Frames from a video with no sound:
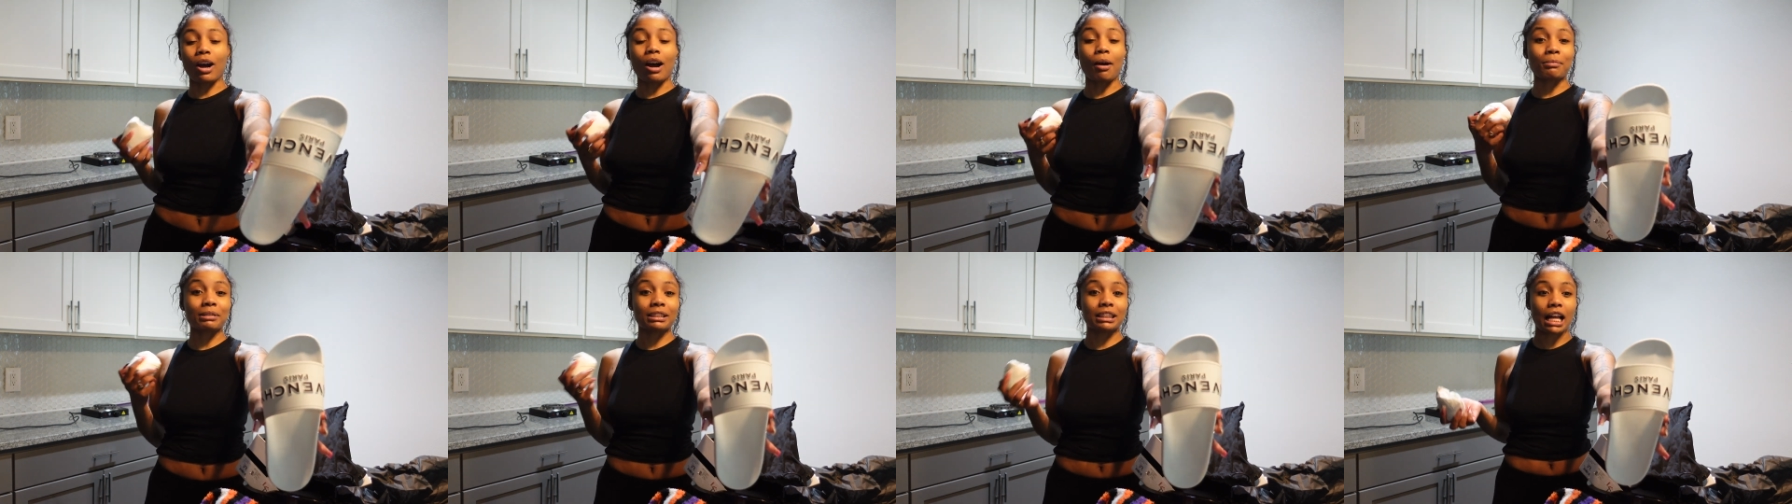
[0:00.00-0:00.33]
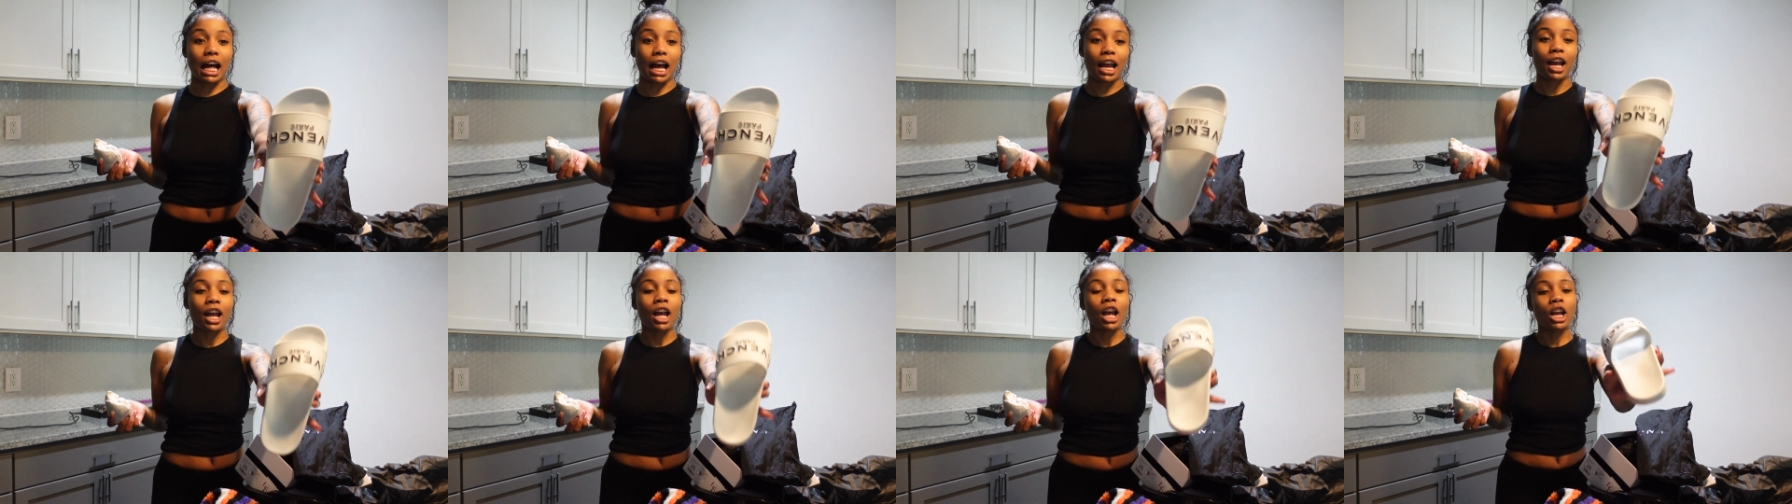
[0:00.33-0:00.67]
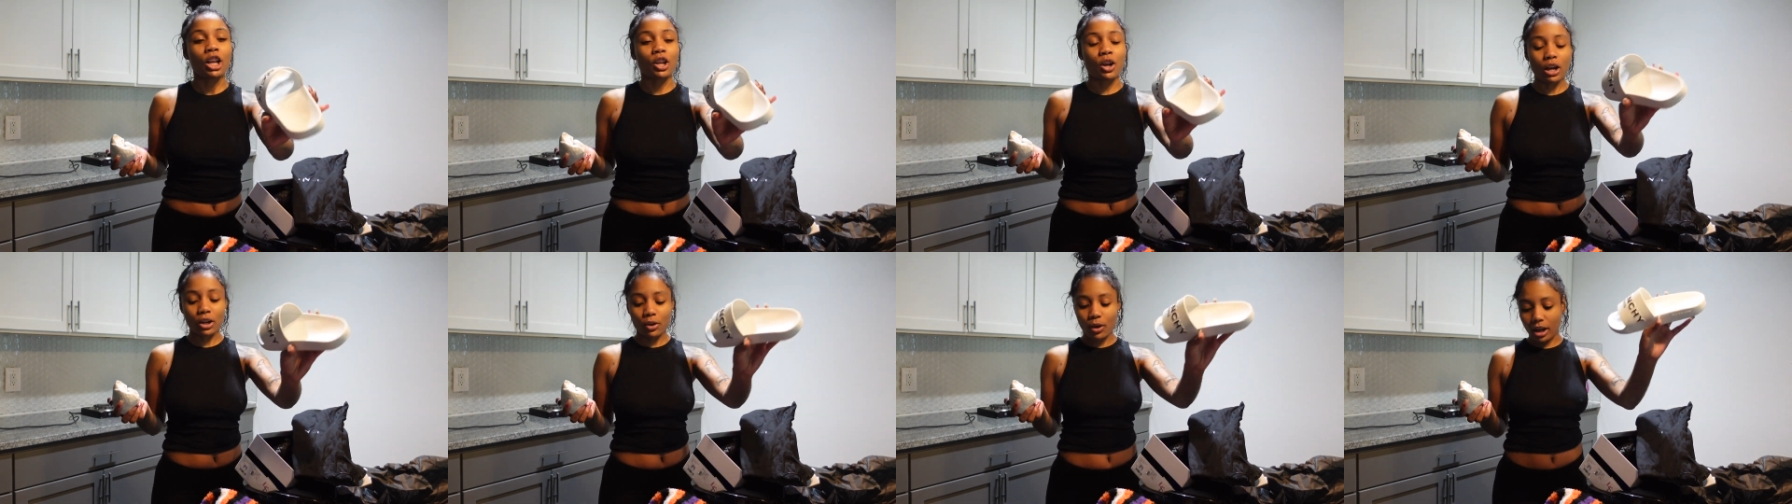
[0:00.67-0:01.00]

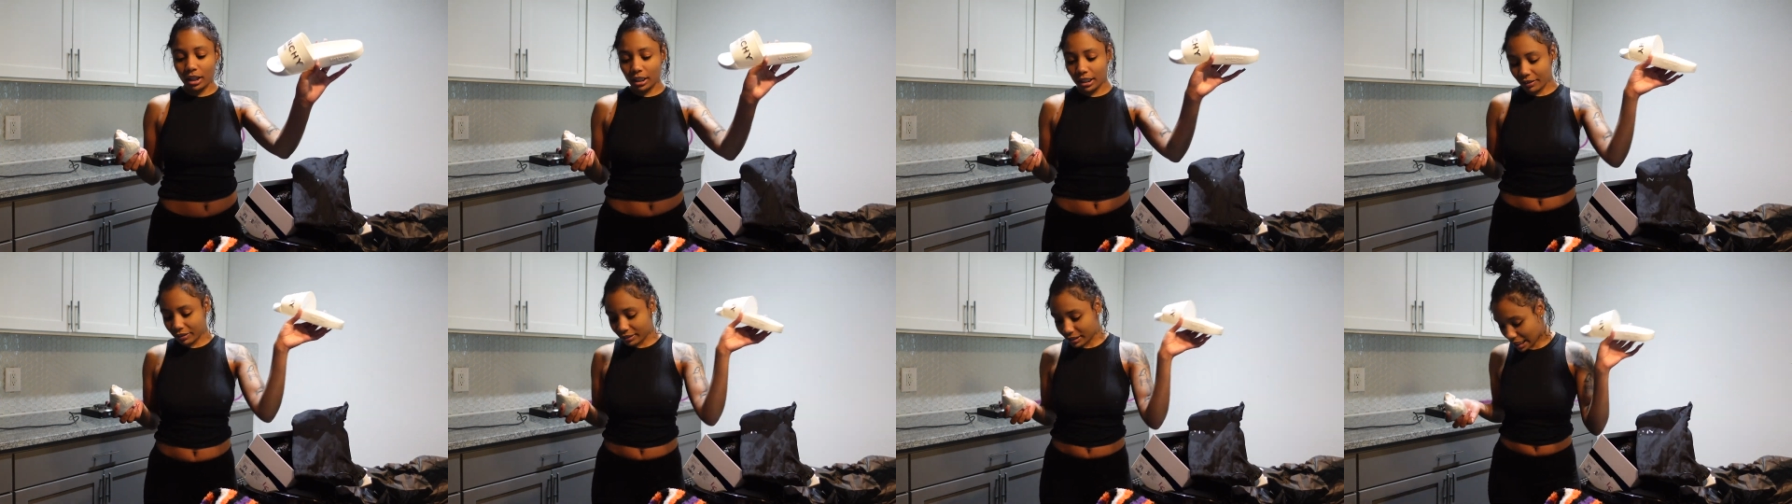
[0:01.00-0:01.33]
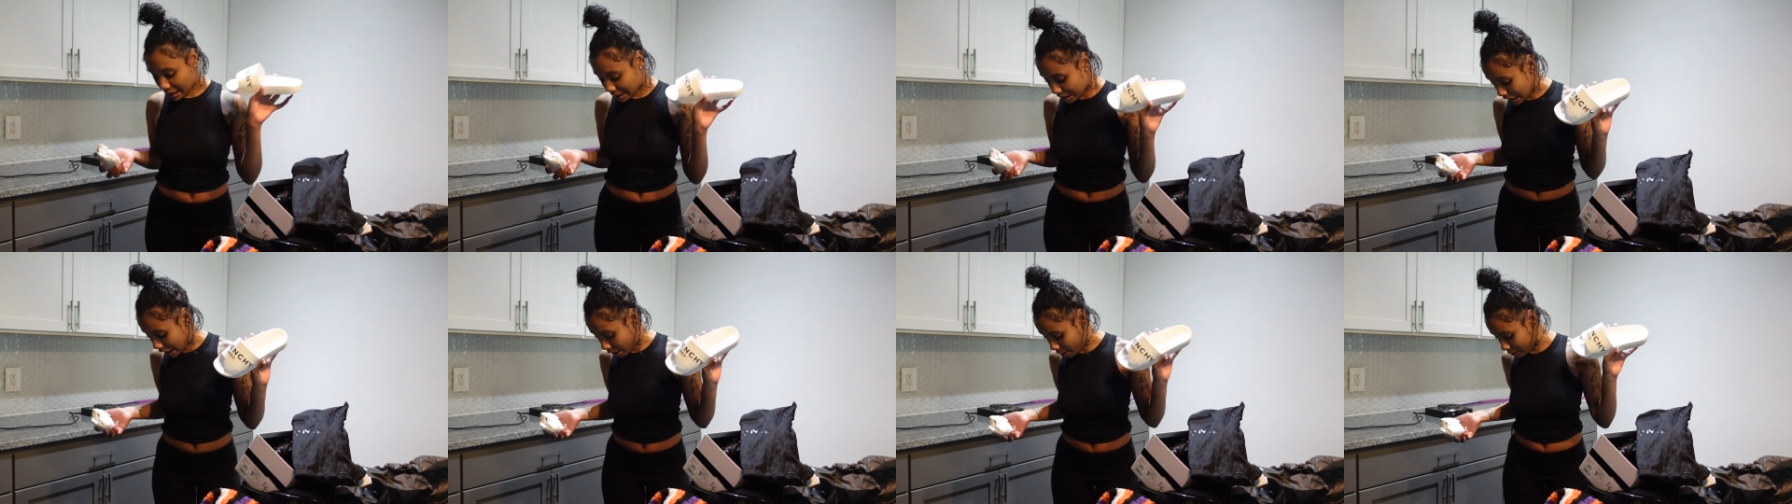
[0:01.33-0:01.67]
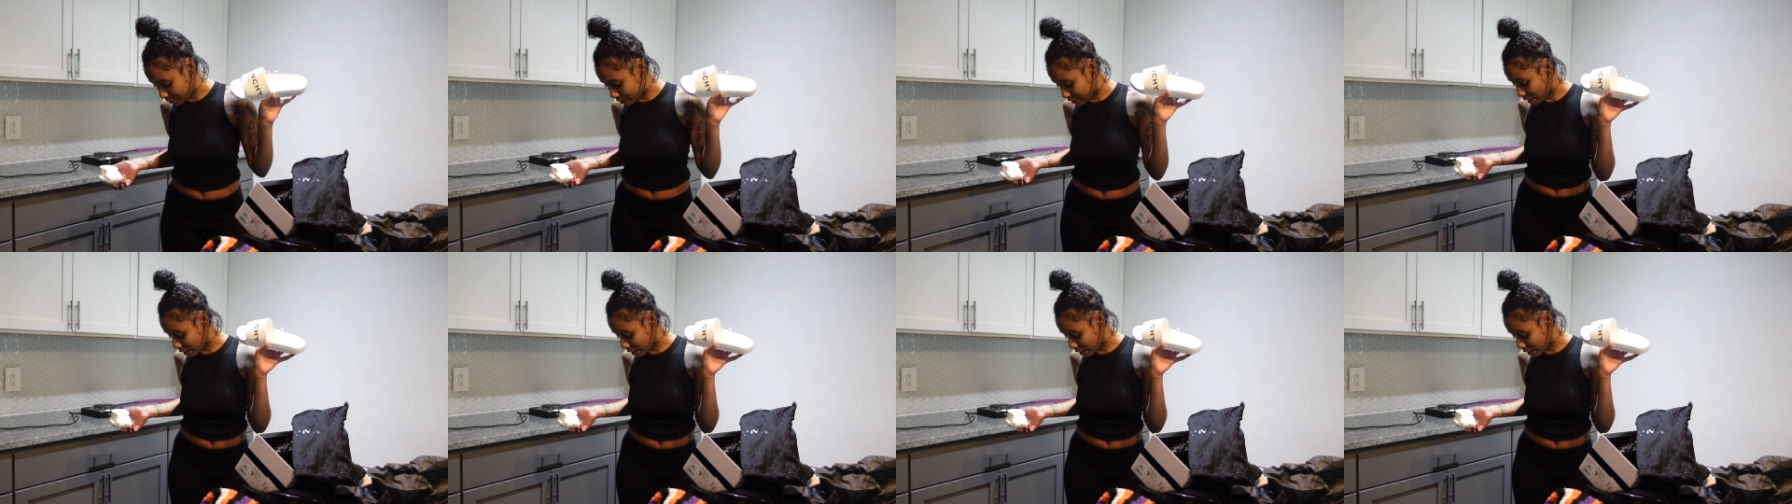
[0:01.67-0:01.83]
y'all know I love size. I got on